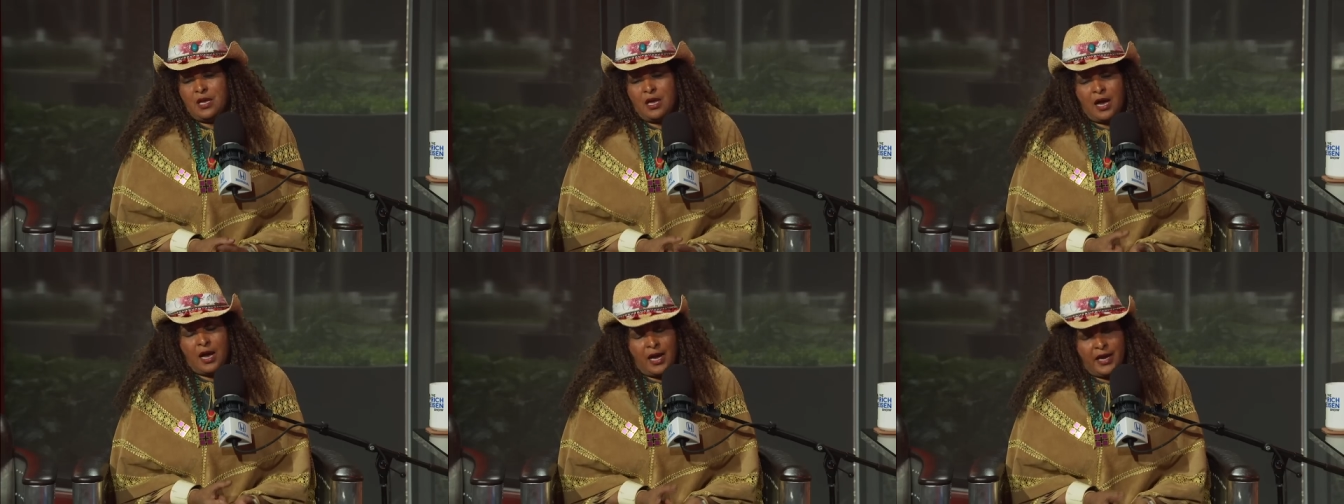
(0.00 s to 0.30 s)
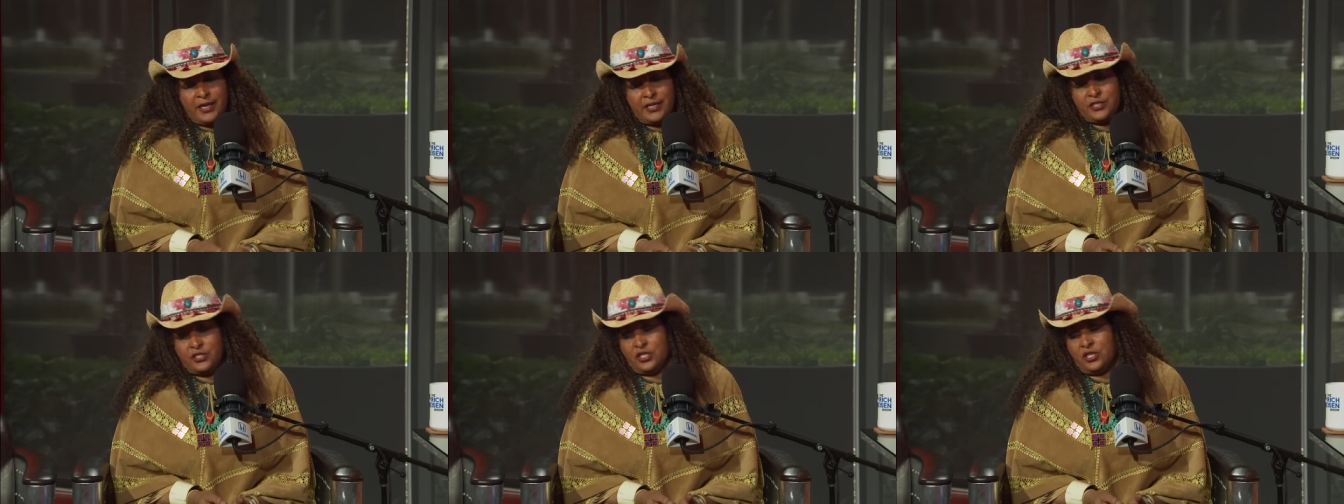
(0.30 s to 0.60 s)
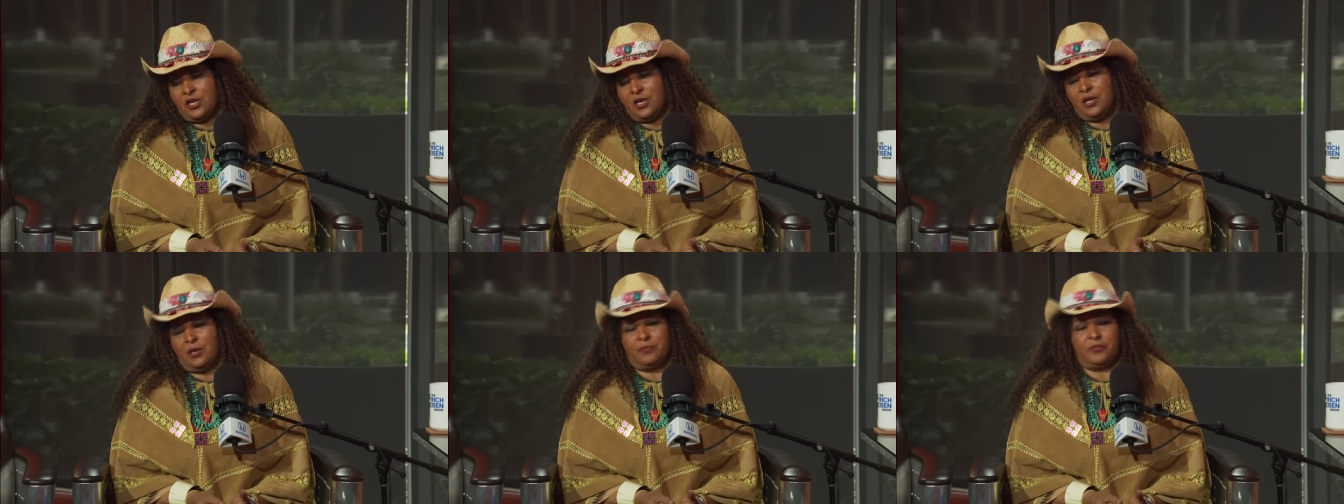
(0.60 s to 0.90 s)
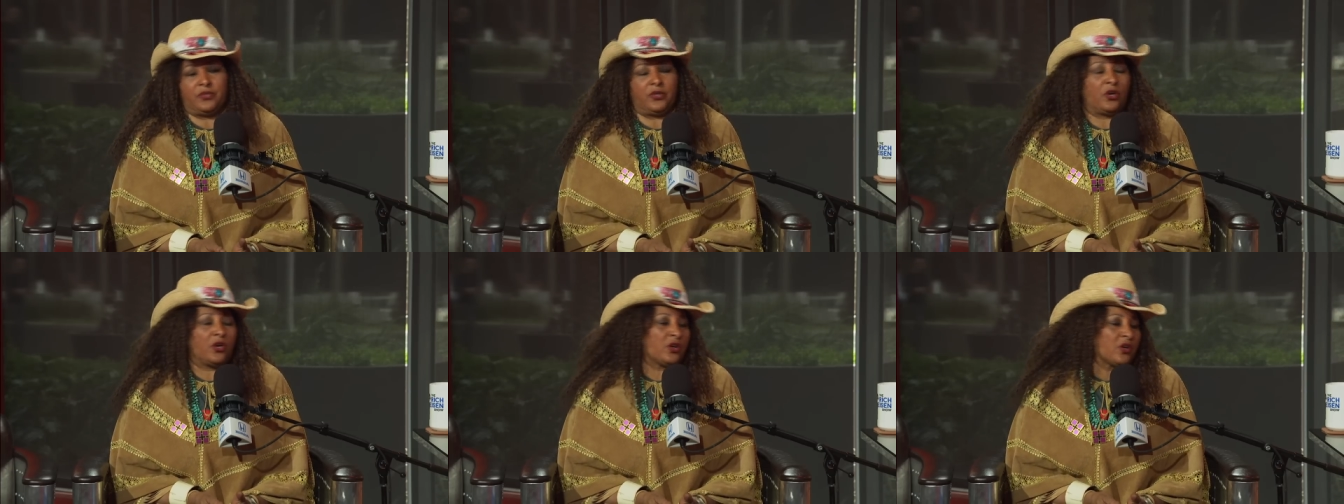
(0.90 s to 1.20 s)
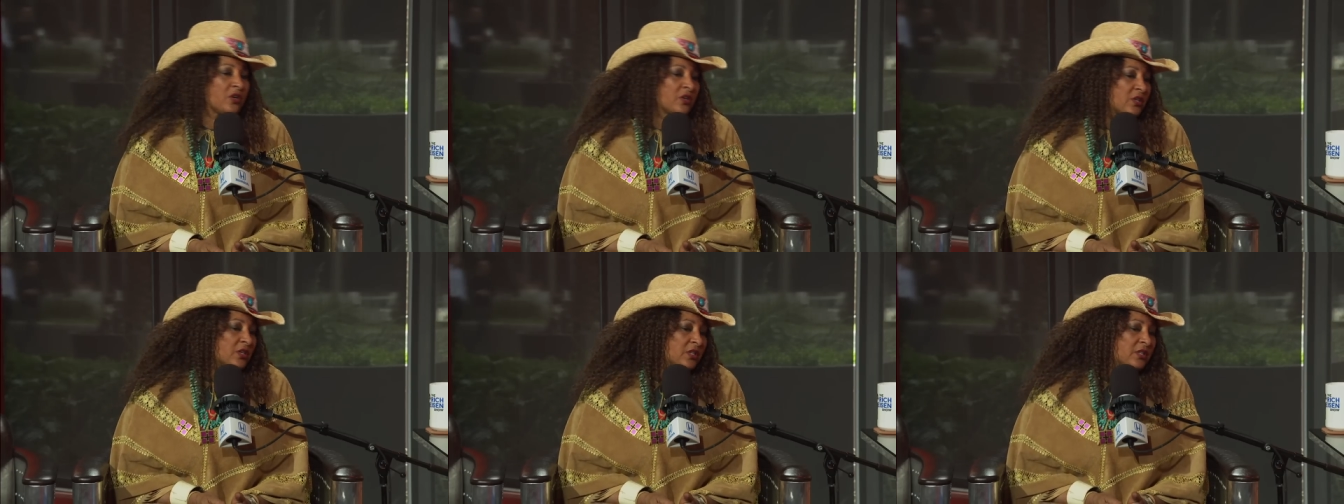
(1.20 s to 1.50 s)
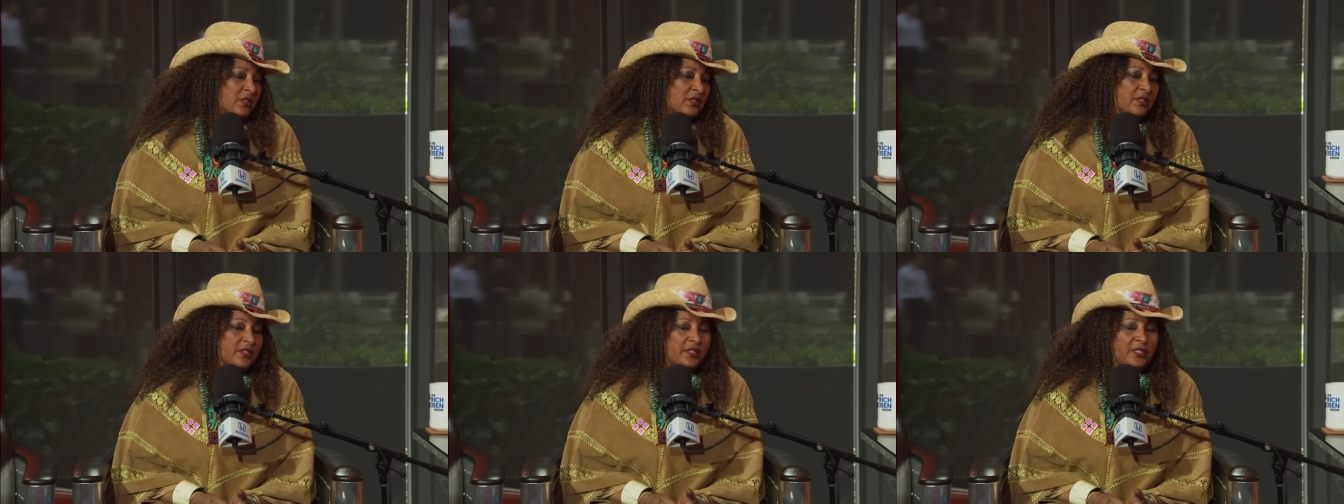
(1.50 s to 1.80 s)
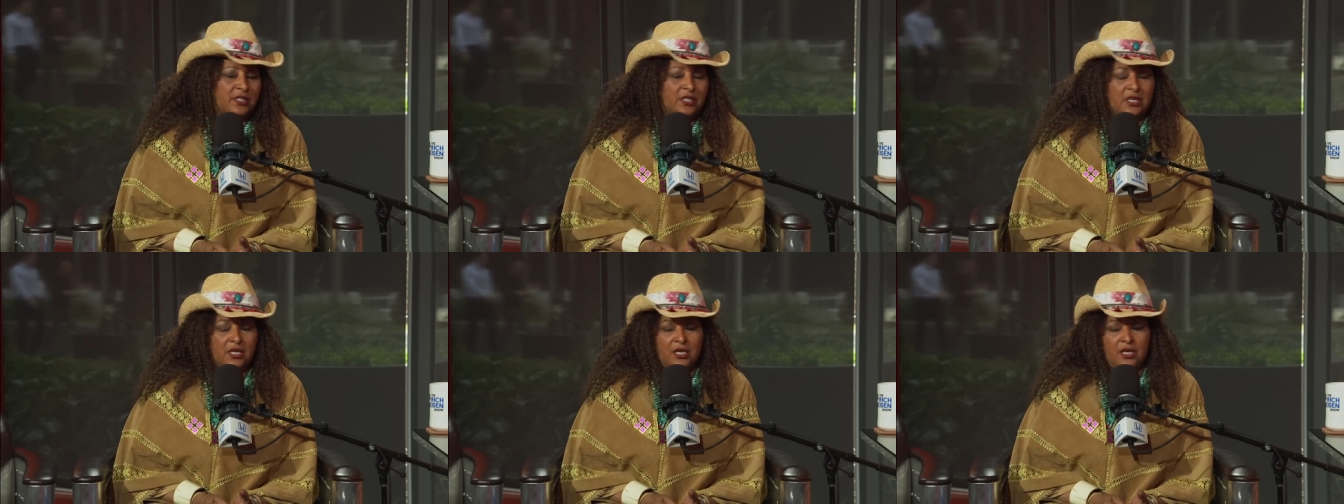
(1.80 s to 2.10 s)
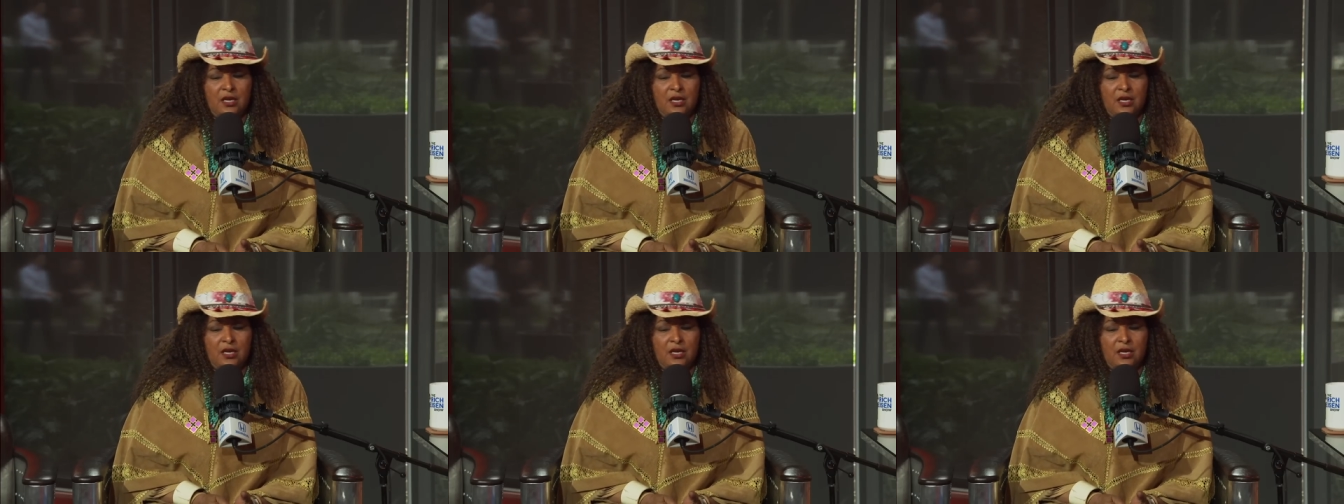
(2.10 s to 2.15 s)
high jumped, hurdles.